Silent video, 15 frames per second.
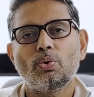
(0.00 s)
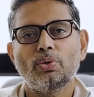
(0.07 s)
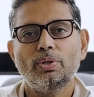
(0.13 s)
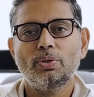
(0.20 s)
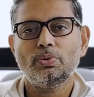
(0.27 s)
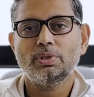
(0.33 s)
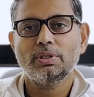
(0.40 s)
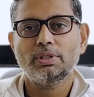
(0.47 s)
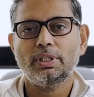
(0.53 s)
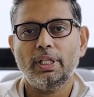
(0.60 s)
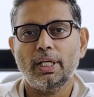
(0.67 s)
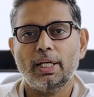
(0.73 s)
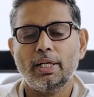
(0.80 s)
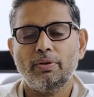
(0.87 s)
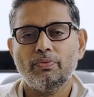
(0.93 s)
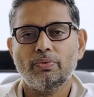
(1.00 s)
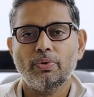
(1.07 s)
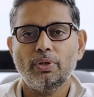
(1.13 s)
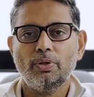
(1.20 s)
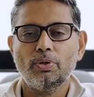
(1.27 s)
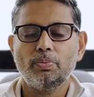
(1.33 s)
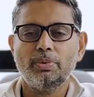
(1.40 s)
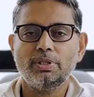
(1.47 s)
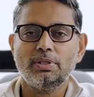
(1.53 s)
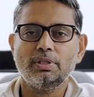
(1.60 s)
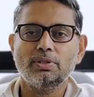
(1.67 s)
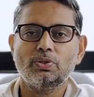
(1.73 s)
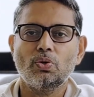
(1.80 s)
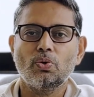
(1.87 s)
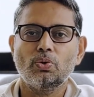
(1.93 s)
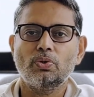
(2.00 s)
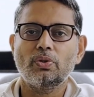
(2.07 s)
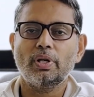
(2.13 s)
to use a CRM for your business growth.